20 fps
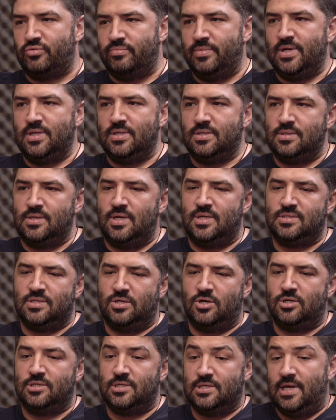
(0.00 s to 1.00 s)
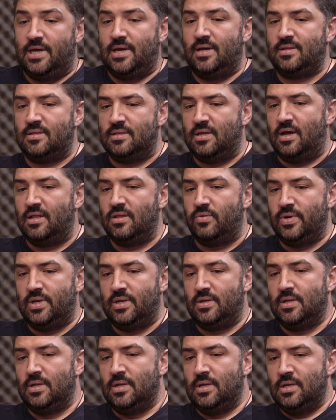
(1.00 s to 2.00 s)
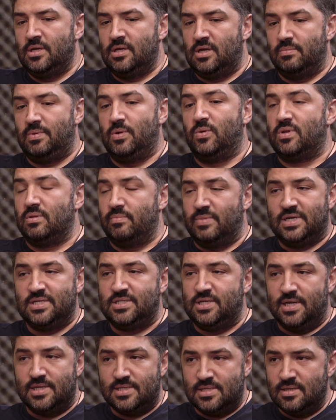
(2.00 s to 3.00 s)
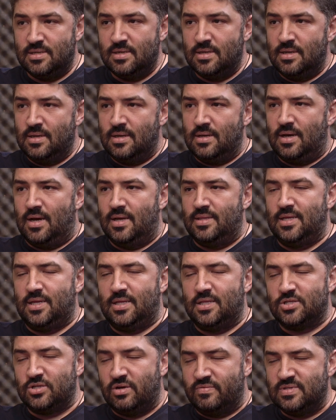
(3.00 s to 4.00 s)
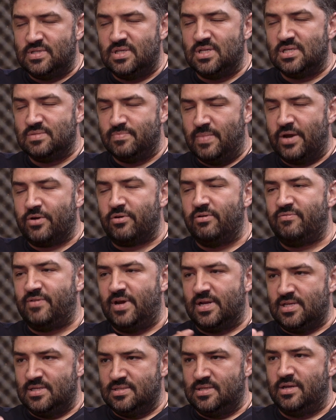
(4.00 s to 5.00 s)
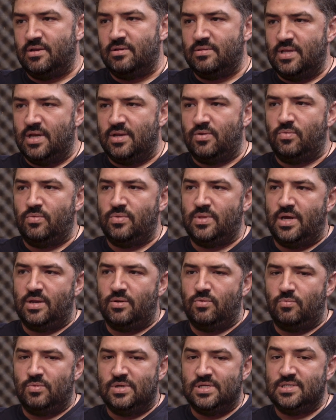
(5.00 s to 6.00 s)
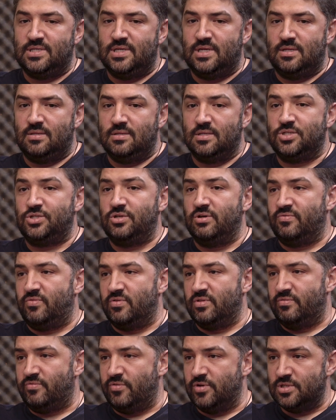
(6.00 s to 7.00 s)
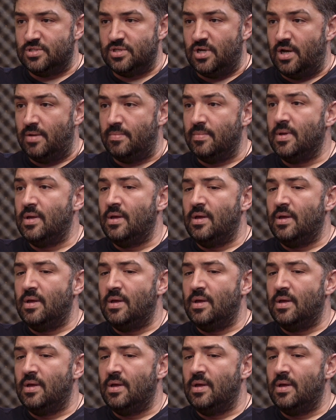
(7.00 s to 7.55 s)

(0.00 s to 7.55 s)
remain as they are today, I think that Halloween could be one of the biggest yet. I think there's macro factors that we're seeing this year for the first time,